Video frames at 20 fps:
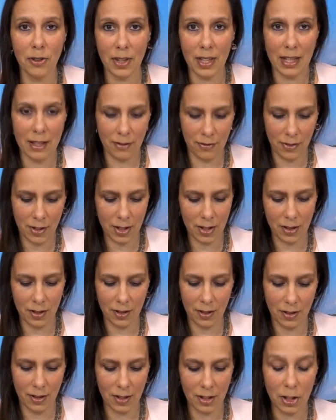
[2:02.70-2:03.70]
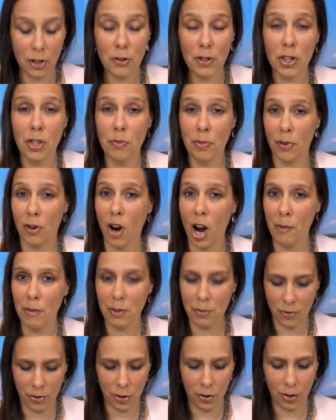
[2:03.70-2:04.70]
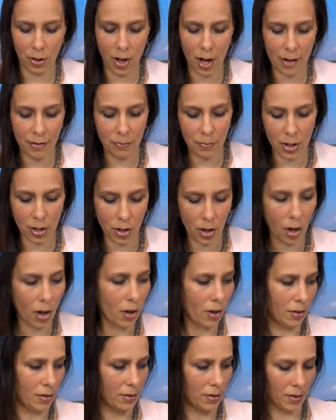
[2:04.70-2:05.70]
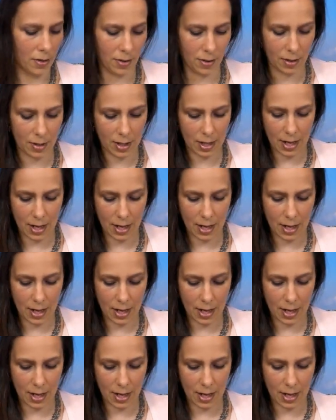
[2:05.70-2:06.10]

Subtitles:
there for you. You're in the prime of your life, because